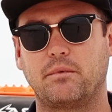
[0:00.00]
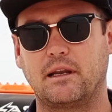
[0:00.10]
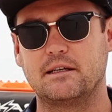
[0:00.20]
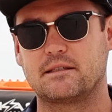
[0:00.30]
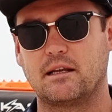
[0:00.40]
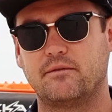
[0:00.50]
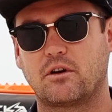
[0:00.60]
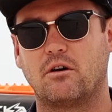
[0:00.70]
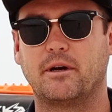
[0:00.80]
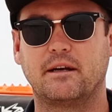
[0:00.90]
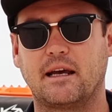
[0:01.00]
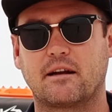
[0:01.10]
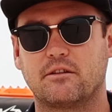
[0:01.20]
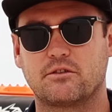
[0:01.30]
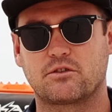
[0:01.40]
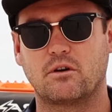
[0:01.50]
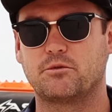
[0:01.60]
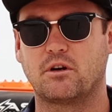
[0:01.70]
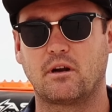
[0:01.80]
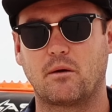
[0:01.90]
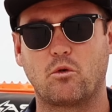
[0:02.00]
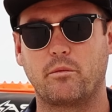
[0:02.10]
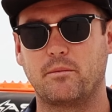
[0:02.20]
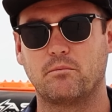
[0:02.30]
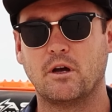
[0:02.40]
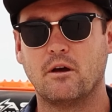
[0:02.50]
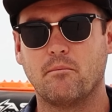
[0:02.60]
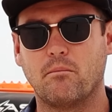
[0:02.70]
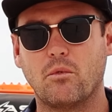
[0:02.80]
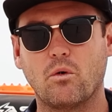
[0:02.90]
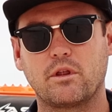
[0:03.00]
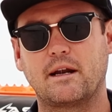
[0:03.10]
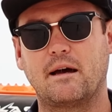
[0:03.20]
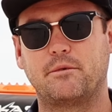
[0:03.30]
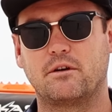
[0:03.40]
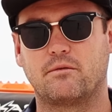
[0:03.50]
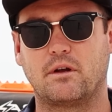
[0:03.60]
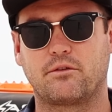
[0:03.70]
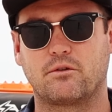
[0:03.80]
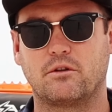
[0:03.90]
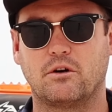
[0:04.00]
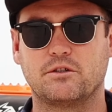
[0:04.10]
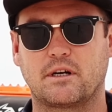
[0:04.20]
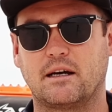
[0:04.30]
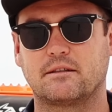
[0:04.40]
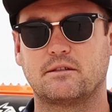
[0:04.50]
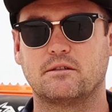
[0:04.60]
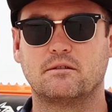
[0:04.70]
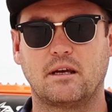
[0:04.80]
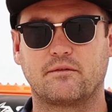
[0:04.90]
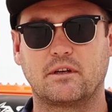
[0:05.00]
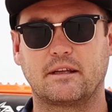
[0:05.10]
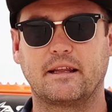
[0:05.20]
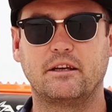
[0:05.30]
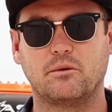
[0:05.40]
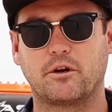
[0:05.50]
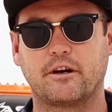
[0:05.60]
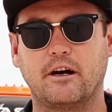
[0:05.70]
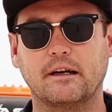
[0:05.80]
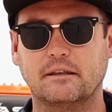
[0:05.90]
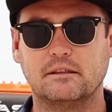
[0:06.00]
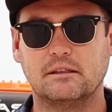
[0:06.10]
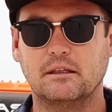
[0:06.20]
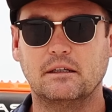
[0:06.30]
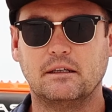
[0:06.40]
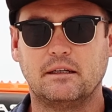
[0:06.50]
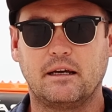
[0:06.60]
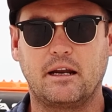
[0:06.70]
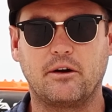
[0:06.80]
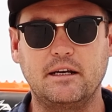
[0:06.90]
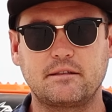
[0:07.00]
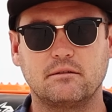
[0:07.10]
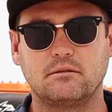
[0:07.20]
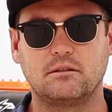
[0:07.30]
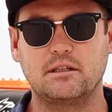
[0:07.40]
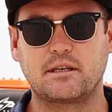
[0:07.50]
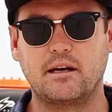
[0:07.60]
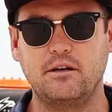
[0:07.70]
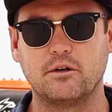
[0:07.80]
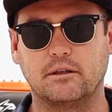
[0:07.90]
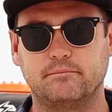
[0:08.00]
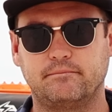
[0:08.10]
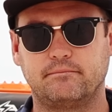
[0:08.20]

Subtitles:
please leave a comment down in the description and we'll be more than happy to run through those and answer everything that you want to know. Anyways, let's get into it.